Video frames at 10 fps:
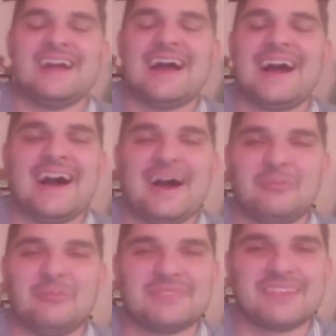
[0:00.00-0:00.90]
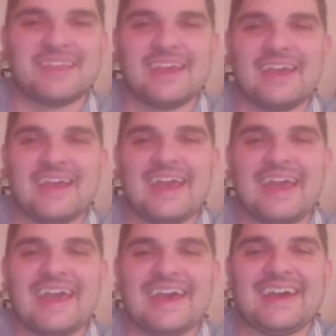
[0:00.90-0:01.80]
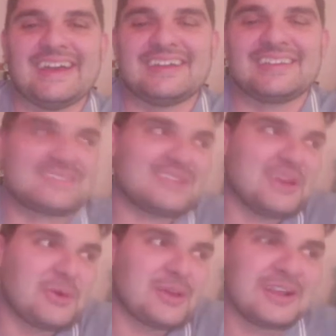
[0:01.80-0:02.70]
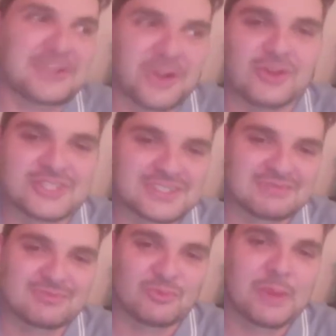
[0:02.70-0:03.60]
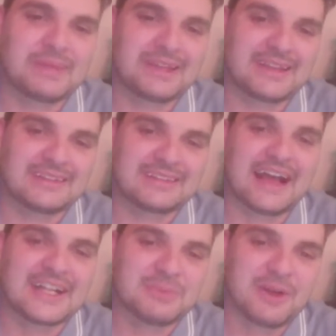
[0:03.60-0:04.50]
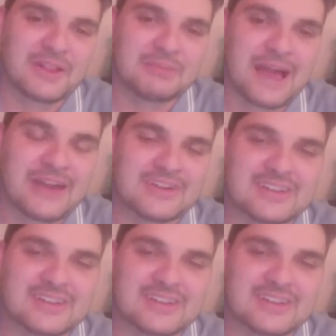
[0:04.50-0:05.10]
And it's, an adult just whipping a dodgeball at minors.